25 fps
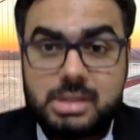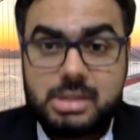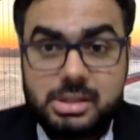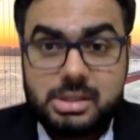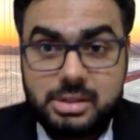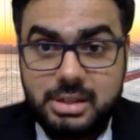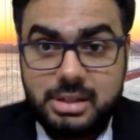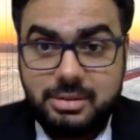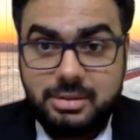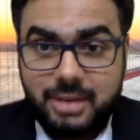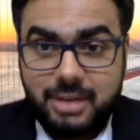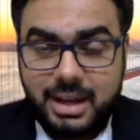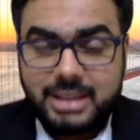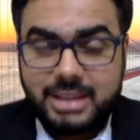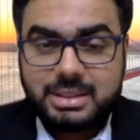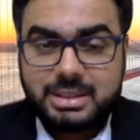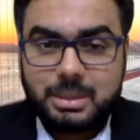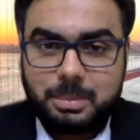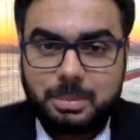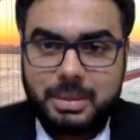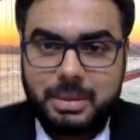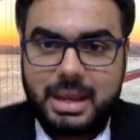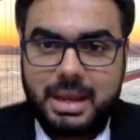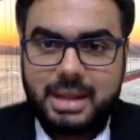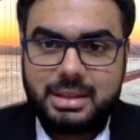devise a
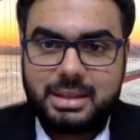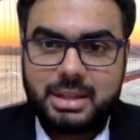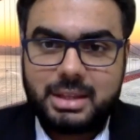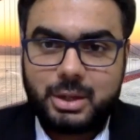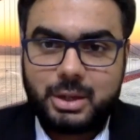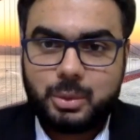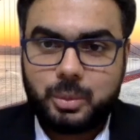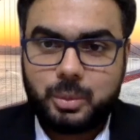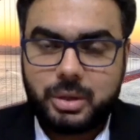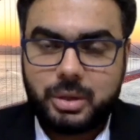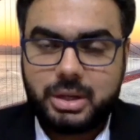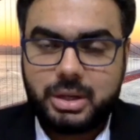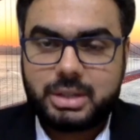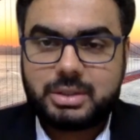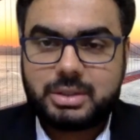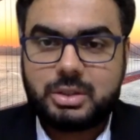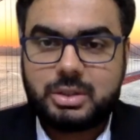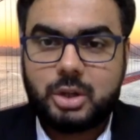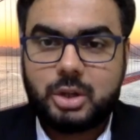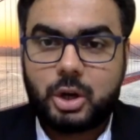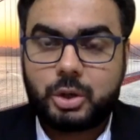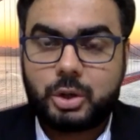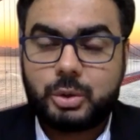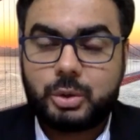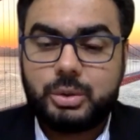plan that works
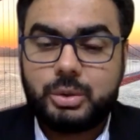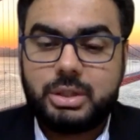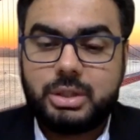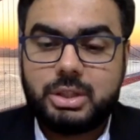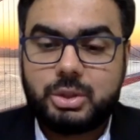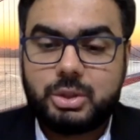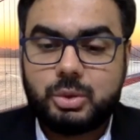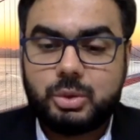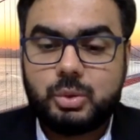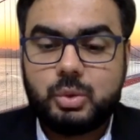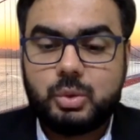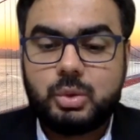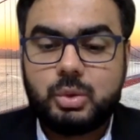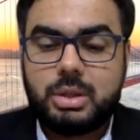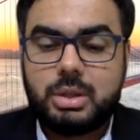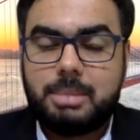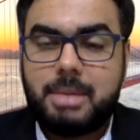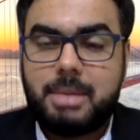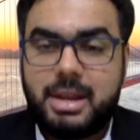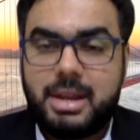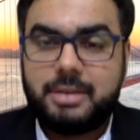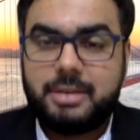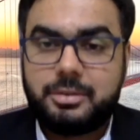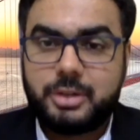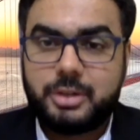not only to the
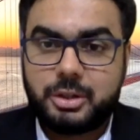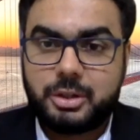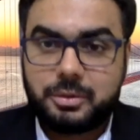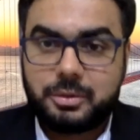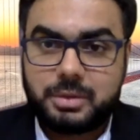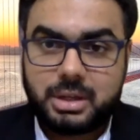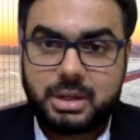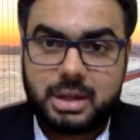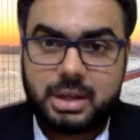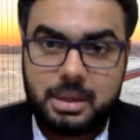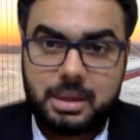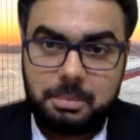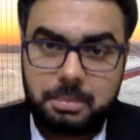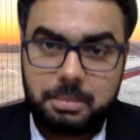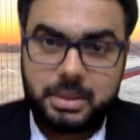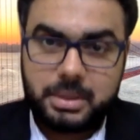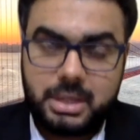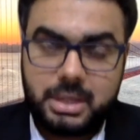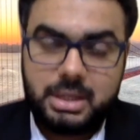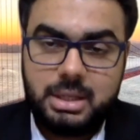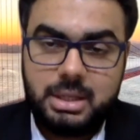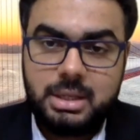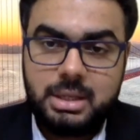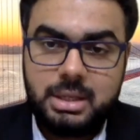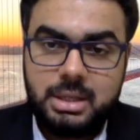benefit of the
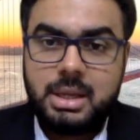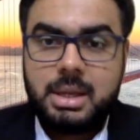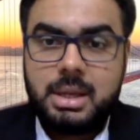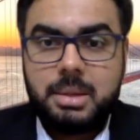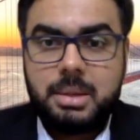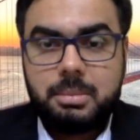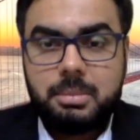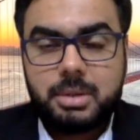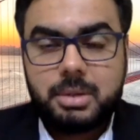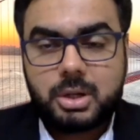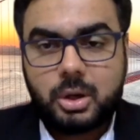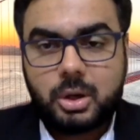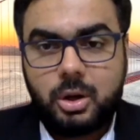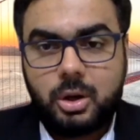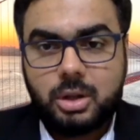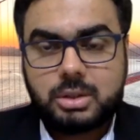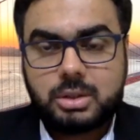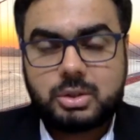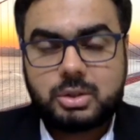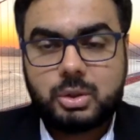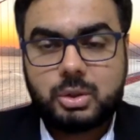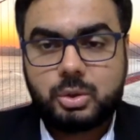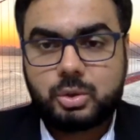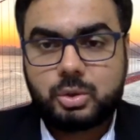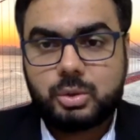company, but
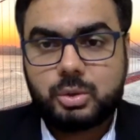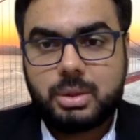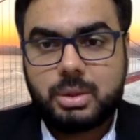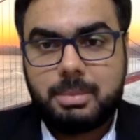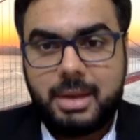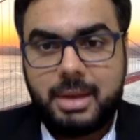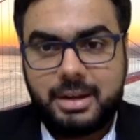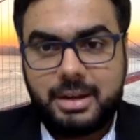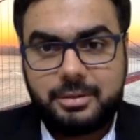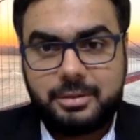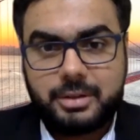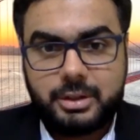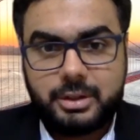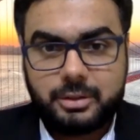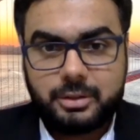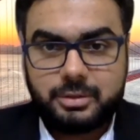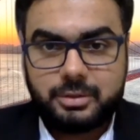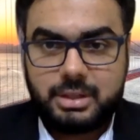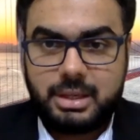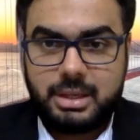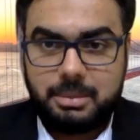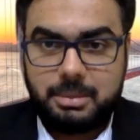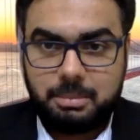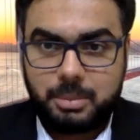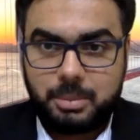also to the benefit of
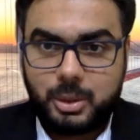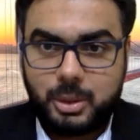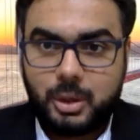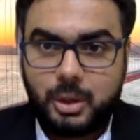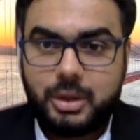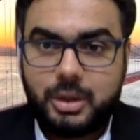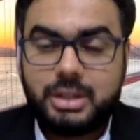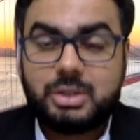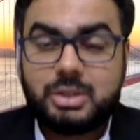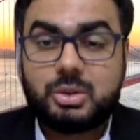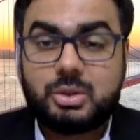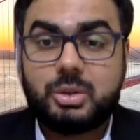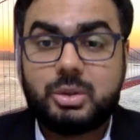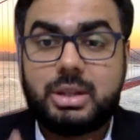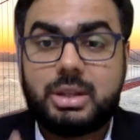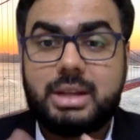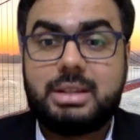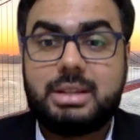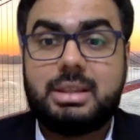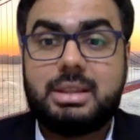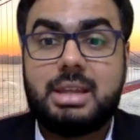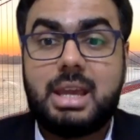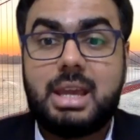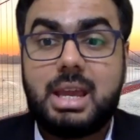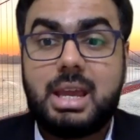the employees, so that
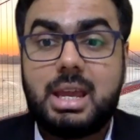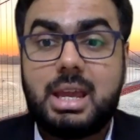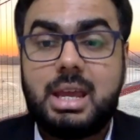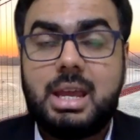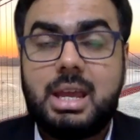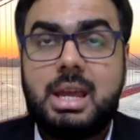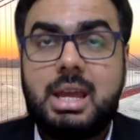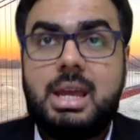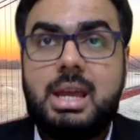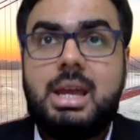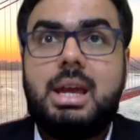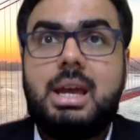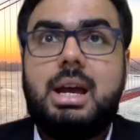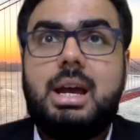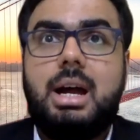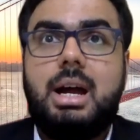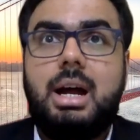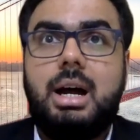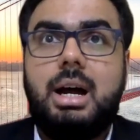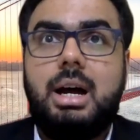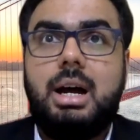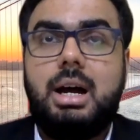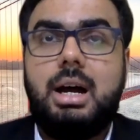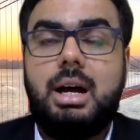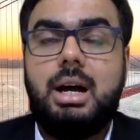they
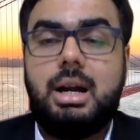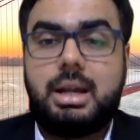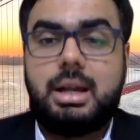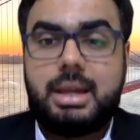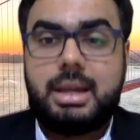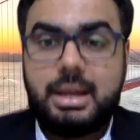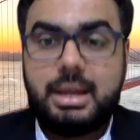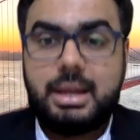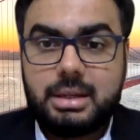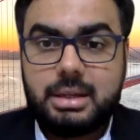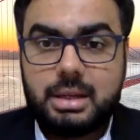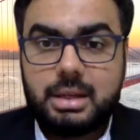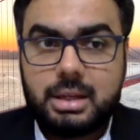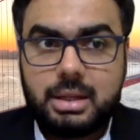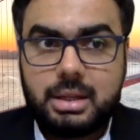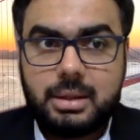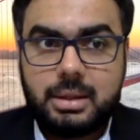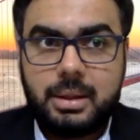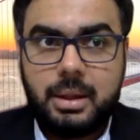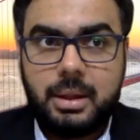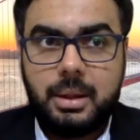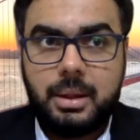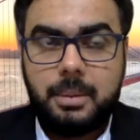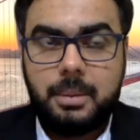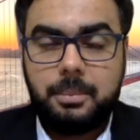can
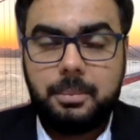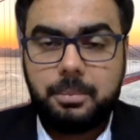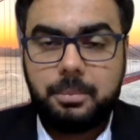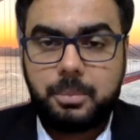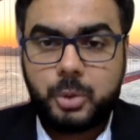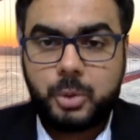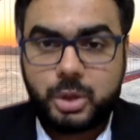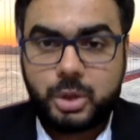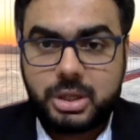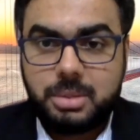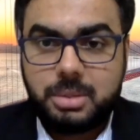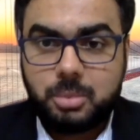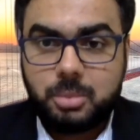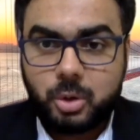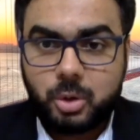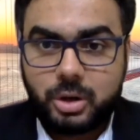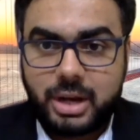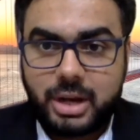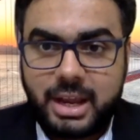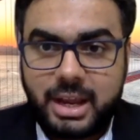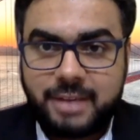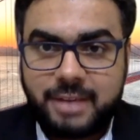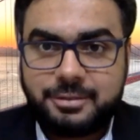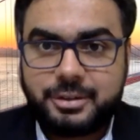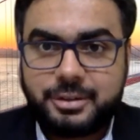put in
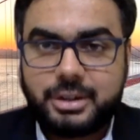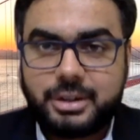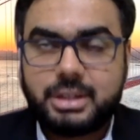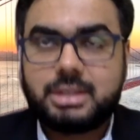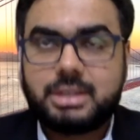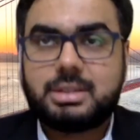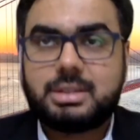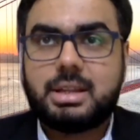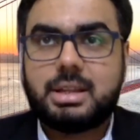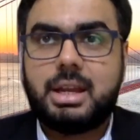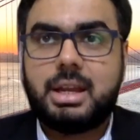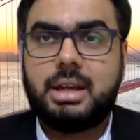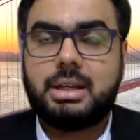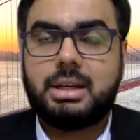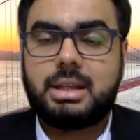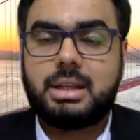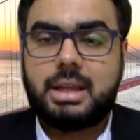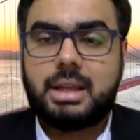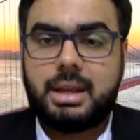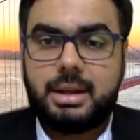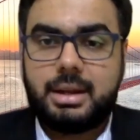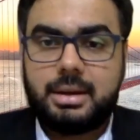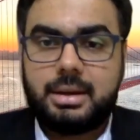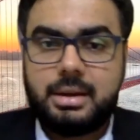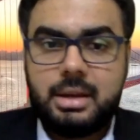more efforts and
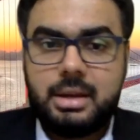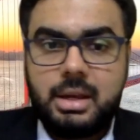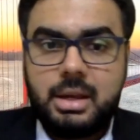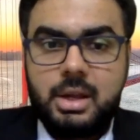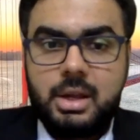can